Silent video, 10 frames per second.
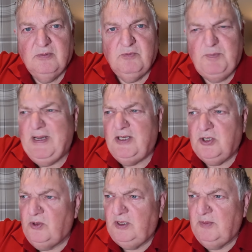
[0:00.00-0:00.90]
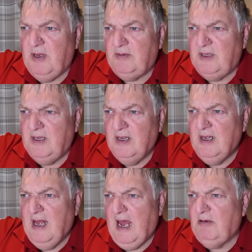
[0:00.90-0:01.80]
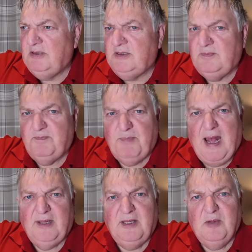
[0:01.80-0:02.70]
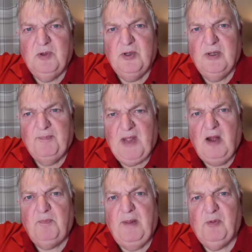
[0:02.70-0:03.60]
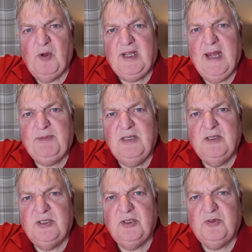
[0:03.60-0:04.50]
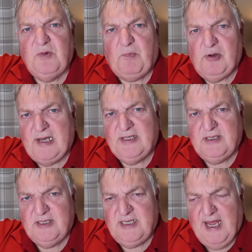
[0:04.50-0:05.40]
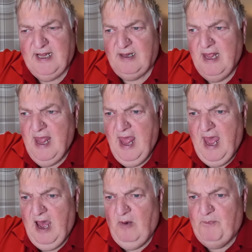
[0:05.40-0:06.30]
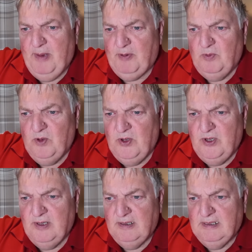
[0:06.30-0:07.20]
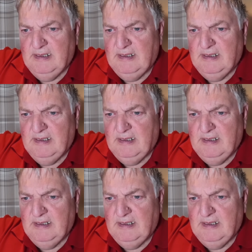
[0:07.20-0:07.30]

We'd been told about how bad they were, how people were kept in such repressed style, how people were